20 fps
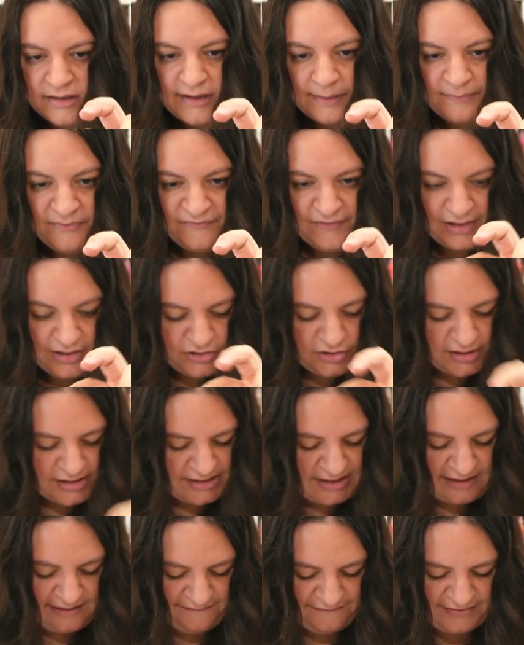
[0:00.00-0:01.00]
Some of it
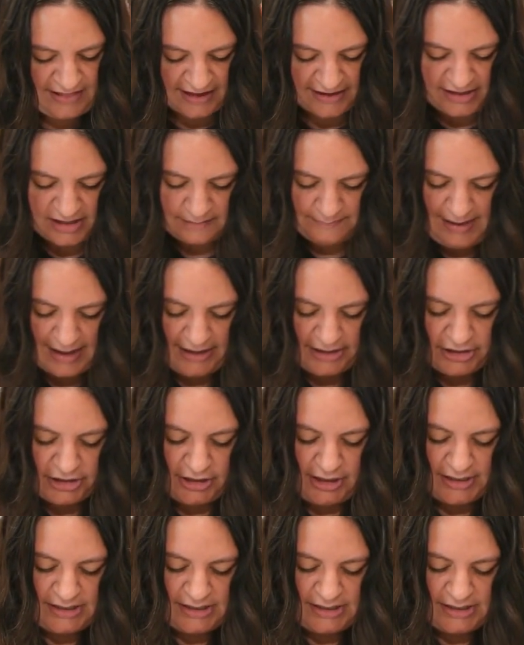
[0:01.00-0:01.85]
looks like flocking powder.